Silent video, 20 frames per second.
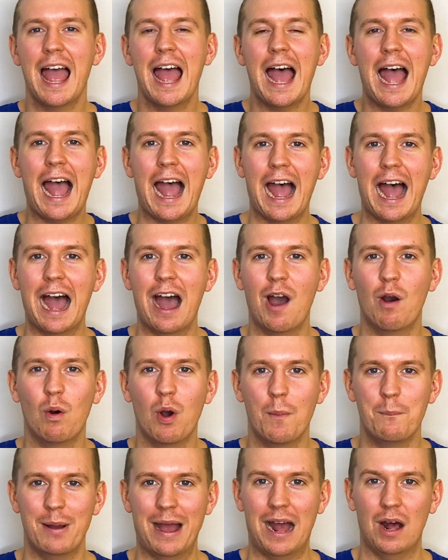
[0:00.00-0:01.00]
How
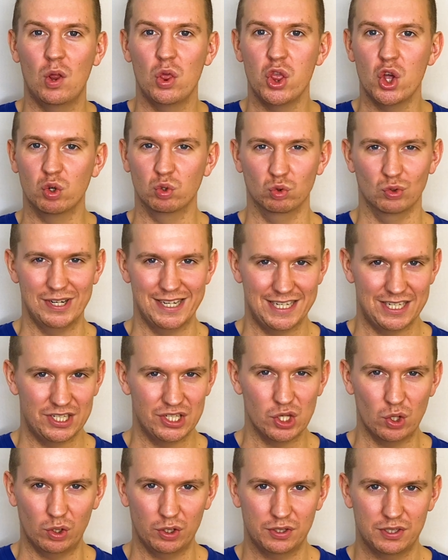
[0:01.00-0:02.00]
about the
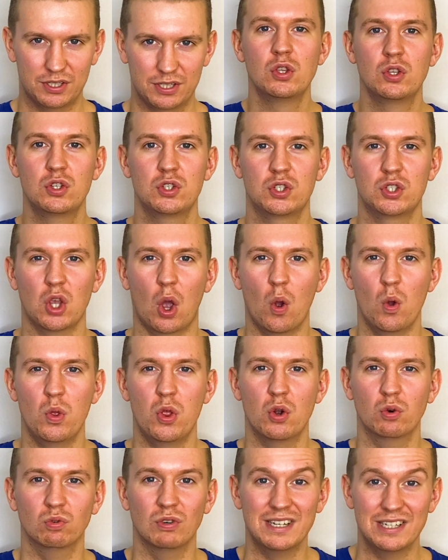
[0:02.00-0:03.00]
result? So
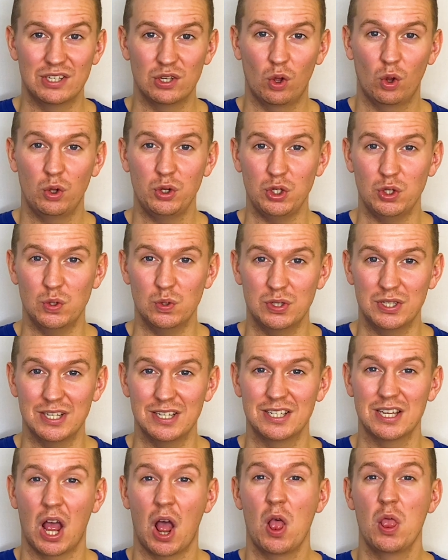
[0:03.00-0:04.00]
the result
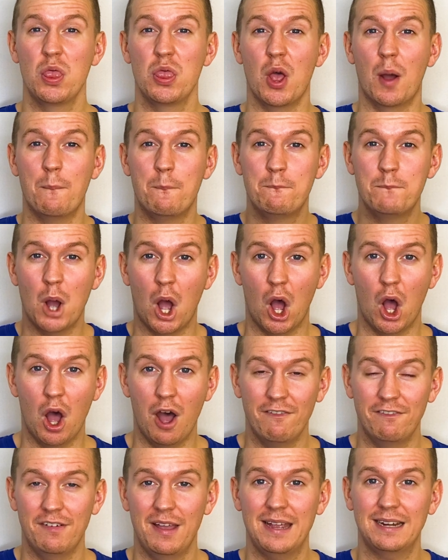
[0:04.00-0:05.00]
uses the
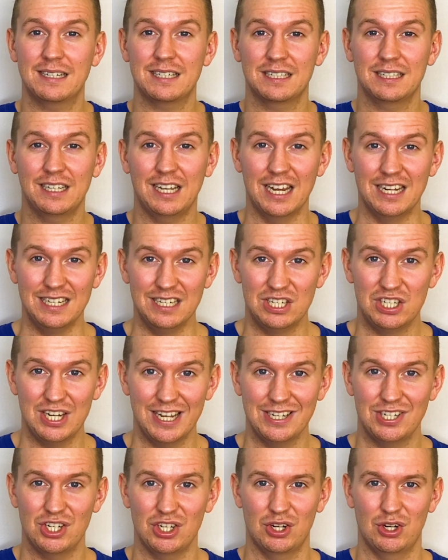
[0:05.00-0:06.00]
perfect
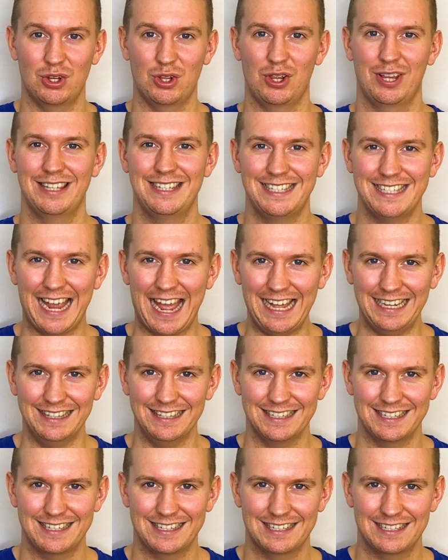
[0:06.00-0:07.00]
conditional
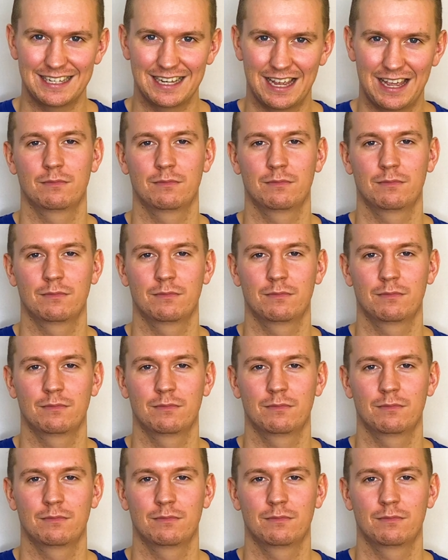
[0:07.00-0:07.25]
tense.